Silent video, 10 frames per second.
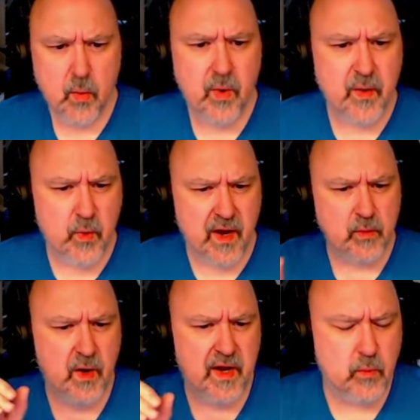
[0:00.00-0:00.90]
Wait,
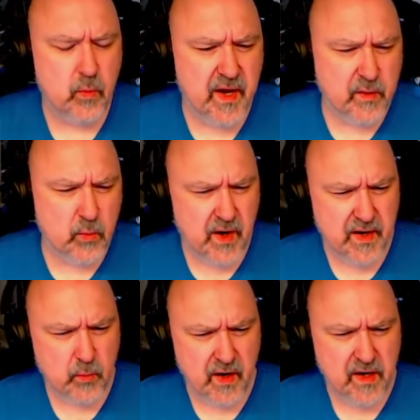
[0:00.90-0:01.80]
wait, wait, wait,
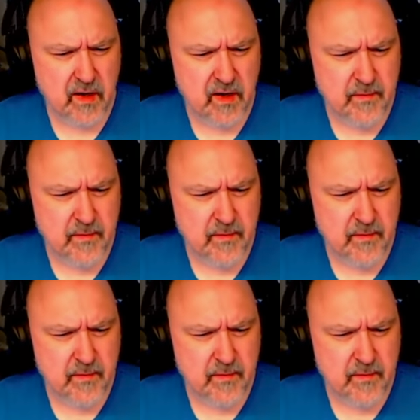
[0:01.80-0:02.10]
wait, wait.